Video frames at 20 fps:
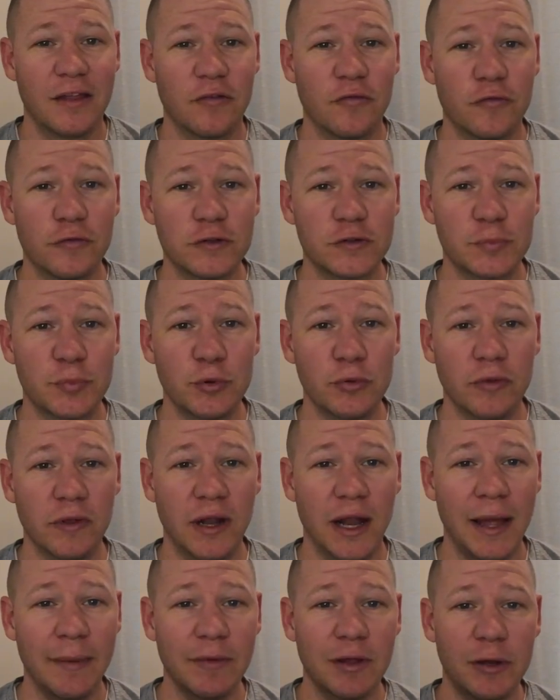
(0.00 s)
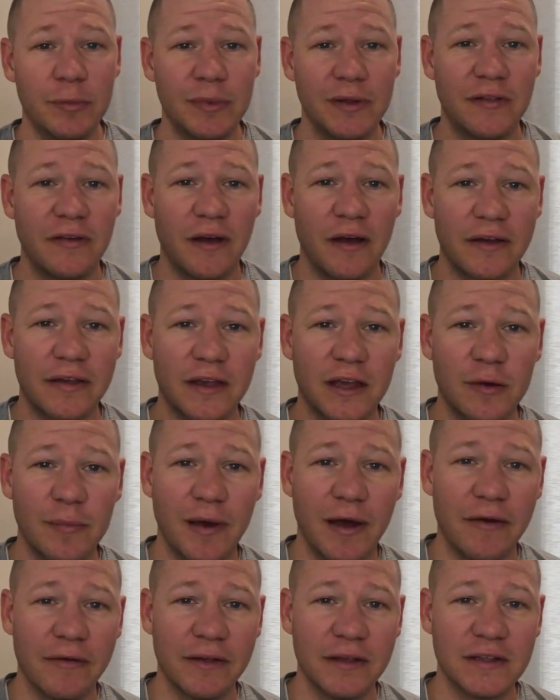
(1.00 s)
The first boot that I'm going to be talking
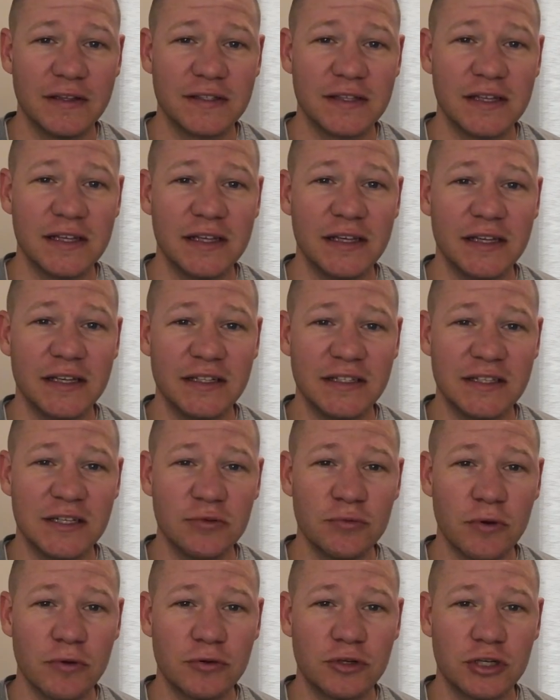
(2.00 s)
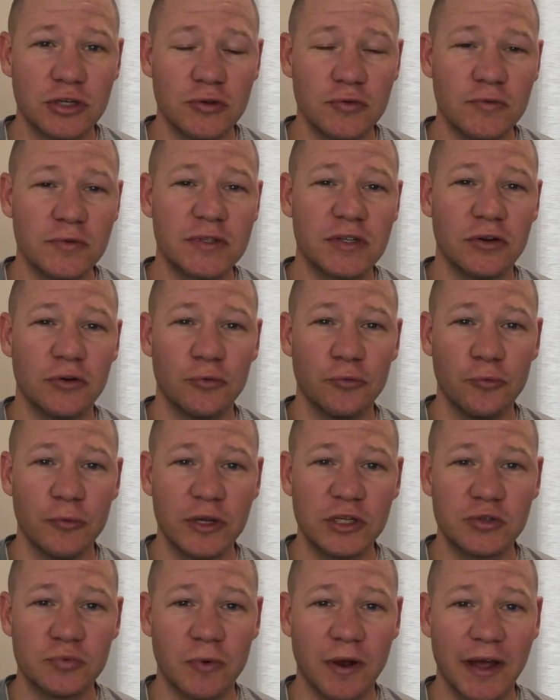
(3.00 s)
about is the Xero Shoes
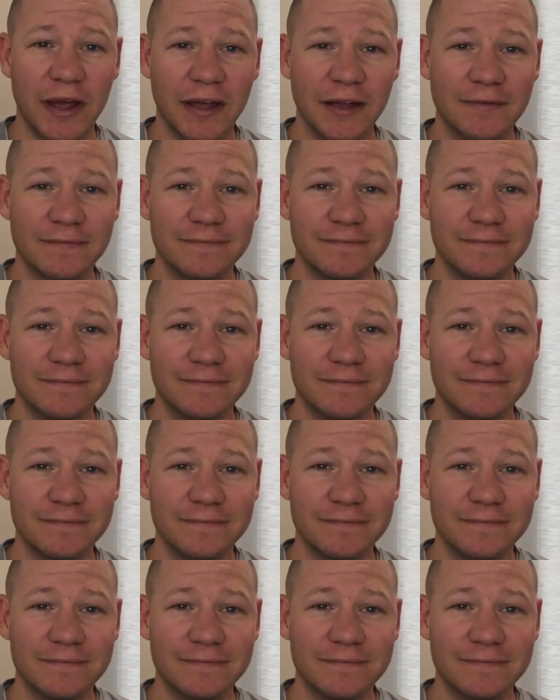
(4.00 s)
Ridgeway.